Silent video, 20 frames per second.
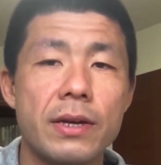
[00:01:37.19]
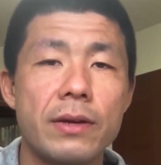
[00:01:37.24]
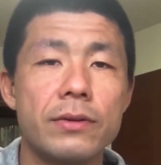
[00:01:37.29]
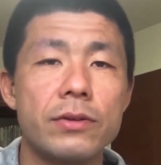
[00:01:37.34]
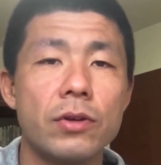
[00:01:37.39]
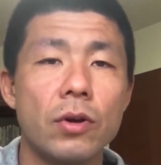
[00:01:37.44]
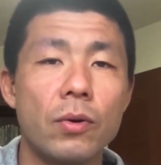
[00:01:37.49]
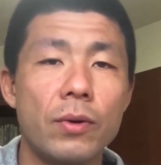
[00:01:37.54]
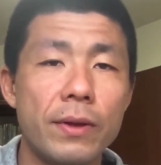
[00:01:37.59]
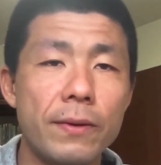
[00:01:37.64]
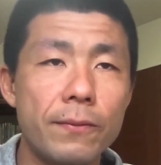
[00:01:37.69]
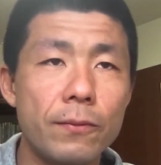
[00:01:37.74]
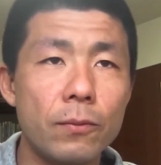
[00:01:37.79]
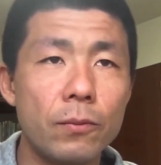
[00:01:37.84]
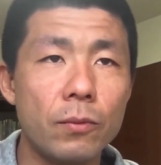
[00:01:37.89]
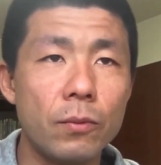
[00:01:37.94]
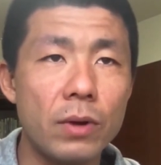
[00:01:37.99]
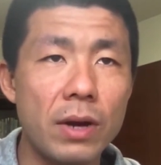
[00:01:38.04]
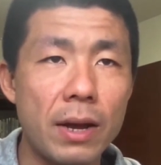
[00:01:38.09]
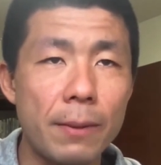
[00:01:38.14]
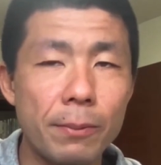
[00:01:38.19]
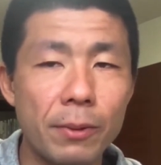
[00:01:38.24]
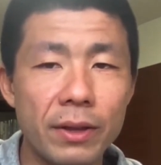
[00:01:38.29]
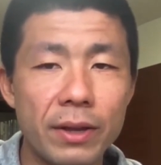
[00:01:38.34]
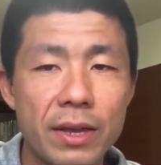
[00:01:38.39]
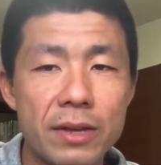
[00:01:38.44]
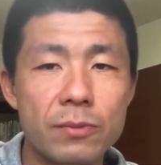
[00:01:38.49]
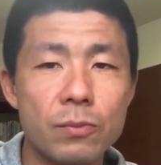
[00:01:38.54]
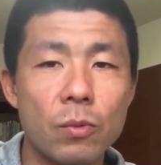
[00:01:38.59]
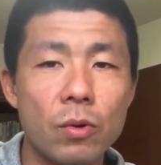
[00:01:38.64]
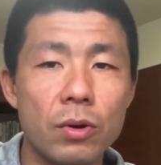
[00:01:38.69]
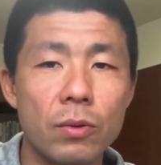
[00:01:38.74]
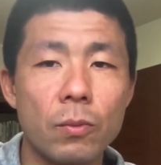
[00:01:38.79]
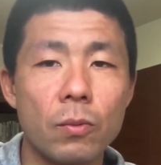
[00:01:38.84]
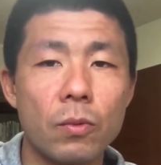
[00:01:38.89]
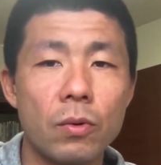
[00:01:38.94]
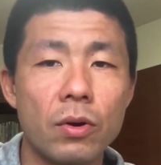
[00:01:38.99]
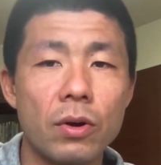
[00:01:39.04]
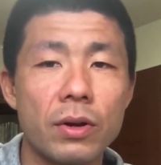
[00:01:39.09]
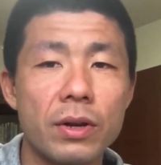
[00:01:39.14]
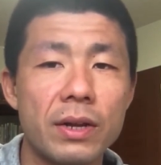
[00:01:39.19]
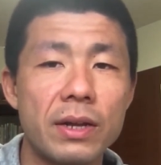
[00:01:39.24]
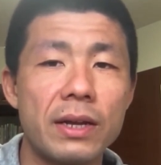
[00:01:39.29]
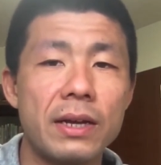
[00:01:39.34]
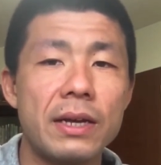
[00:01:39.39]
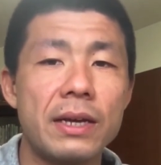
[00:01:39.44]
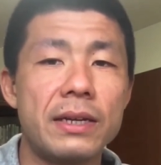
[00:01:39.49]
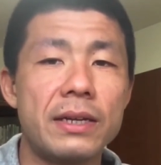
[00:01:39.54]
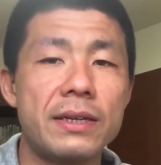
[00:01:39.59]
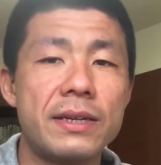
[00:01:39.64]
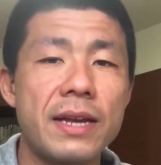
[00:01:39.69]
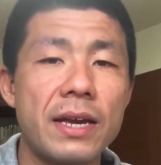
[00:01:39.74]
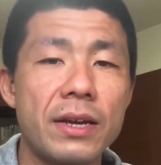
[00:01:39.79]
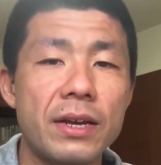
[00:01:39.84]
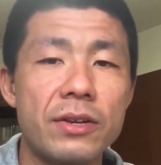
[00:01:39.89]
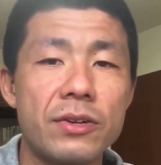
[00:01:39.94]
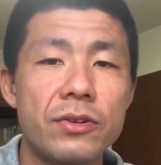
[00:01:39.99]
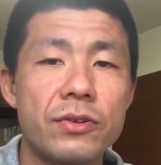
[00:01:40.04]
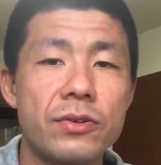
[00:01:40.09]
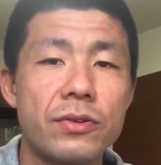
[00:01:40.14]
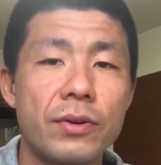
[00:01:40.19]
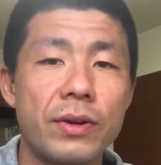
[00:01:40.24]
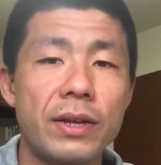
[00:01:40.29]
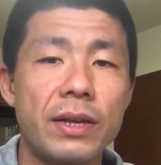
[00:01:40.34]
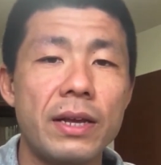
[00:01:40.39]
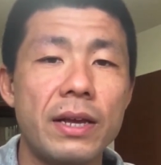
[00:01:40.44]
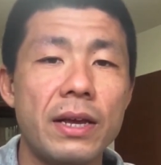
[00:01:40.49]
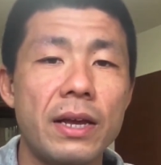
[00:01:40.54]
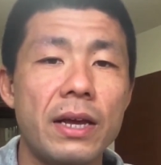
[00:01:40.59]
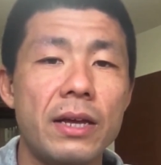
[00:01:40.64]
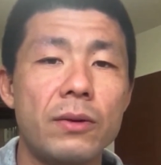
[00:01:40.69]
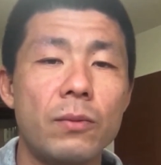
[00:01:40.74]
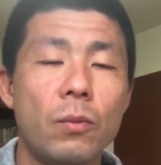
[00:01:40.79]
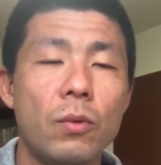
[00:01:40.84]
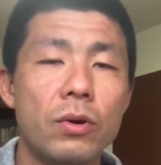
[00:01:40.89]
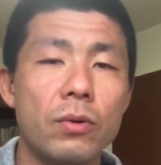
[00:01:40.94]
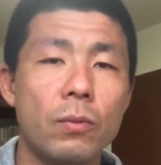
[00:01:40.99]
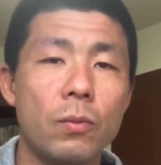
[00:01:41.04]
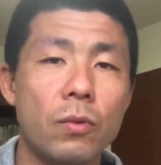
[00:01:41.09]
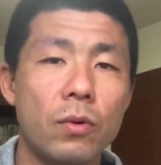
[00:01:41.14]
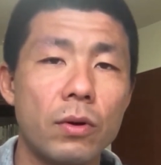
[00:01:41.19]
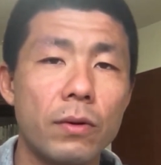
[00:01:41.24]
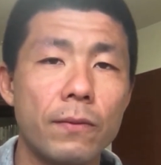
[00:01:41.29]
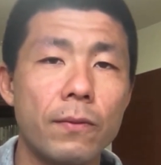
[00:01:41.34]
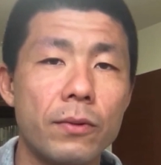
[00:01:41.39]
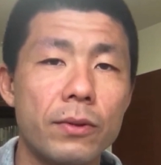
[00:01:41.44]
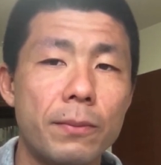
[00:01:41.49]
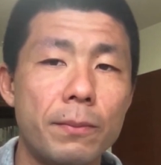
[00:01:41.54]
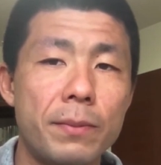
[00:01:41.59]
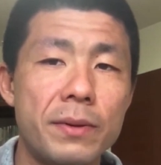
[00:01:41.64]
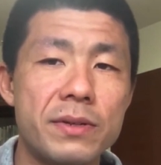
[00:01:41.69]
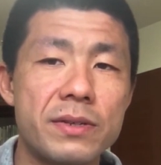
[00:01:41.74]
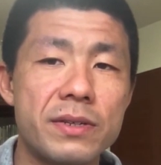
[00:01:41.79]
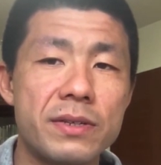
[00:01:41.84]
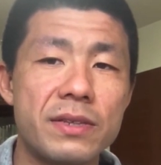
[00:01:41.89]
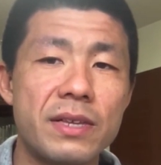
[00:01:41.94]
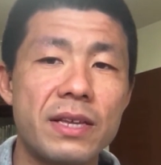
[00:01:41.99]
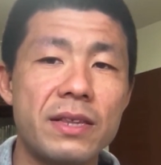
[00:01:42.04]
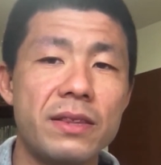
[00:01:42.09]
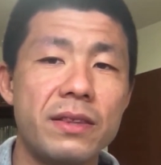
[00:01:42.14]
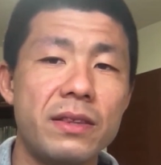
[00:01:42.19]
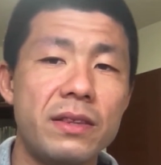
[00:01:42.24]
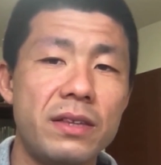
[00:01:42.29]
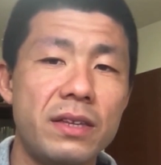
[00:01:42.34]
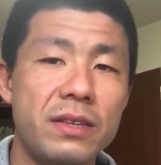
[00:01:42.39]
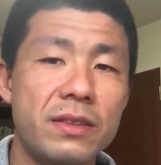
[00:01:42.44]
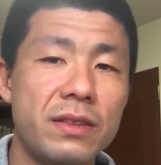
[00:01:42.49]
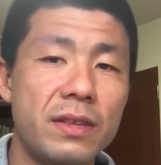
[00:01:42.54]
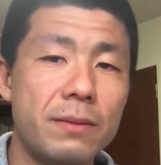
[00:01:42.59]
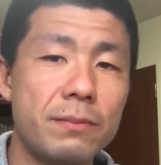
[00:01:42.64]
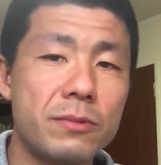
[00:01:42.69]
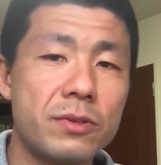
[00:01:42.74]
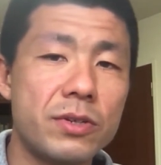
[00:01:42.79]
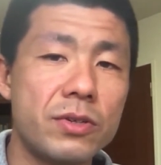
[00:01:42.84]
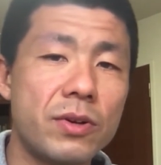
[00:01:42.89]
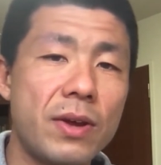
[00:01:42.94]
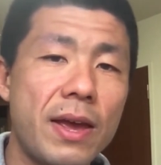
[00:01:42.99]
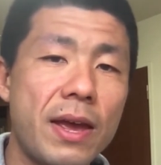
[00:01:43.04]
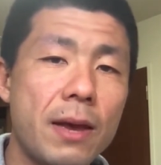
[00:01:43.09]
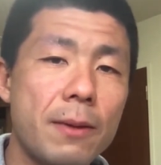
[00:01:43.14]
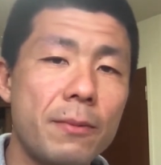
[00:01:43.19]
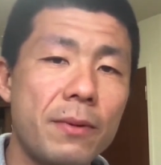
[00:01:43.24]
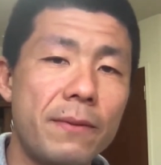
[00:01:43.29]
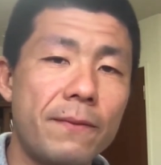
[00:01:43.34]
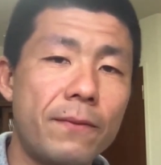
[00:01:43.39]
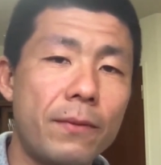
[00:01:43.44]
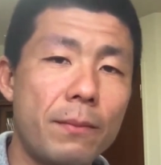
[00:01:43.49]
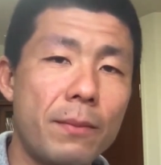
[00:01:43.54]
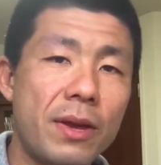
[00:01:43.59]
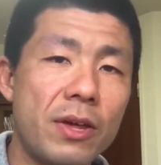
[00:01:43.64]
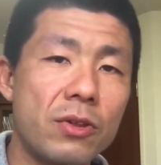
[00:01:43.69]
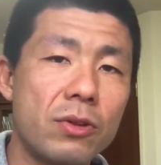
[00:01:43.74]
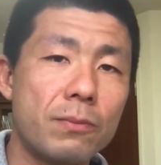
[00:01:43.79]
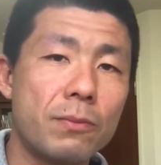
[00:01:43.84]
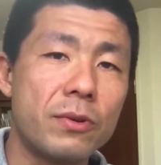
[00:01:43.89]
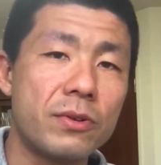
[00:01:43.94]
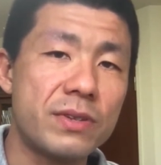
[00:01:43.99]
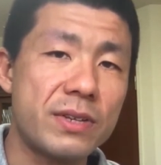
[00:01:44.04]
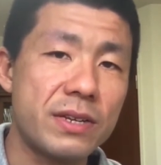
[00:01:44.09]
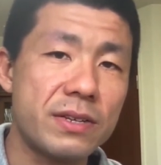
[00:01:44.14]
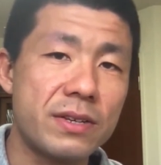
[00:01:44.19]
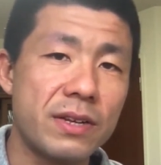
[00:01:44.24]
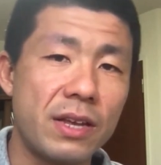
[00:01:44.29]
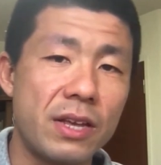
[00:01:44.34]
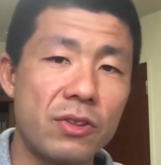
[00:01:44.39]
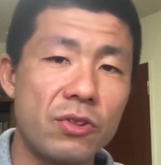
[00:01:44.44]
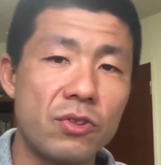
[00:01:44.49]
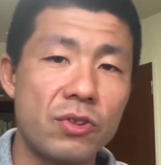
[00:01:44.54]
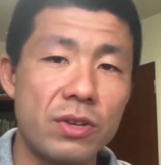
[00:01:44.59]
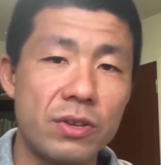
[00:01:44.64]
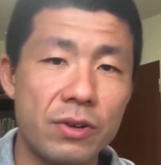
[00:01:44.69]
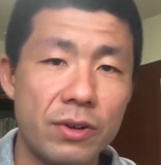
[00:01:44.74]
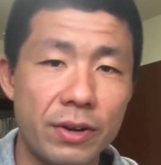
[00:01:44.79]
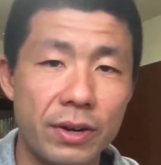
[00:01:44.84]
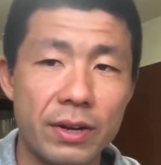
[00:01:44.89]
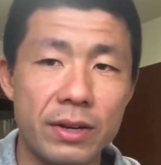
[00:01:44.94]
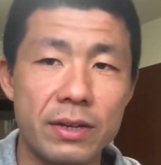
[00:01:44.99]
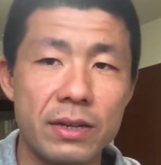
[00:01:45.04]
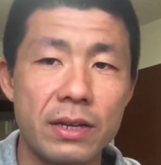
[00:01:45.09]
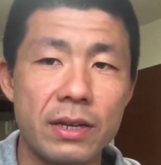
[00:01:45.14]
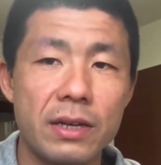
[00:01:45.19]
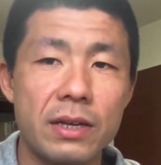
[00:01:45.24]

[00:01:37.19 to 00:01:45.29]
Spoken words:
So if applicants want to work in tech industry and want to work for the business that need them to have information processing engineering,